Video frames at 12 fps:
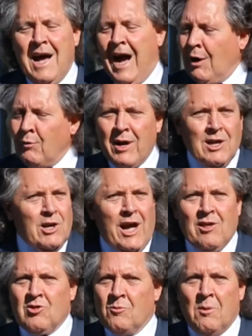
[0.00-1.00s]
I
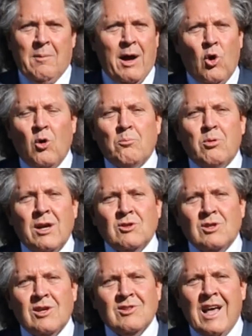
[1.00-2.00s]
recognize some of my own
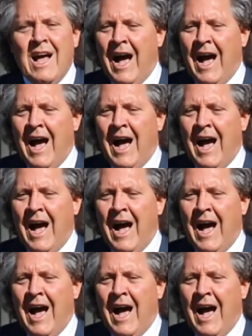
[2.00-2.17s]
prejudice.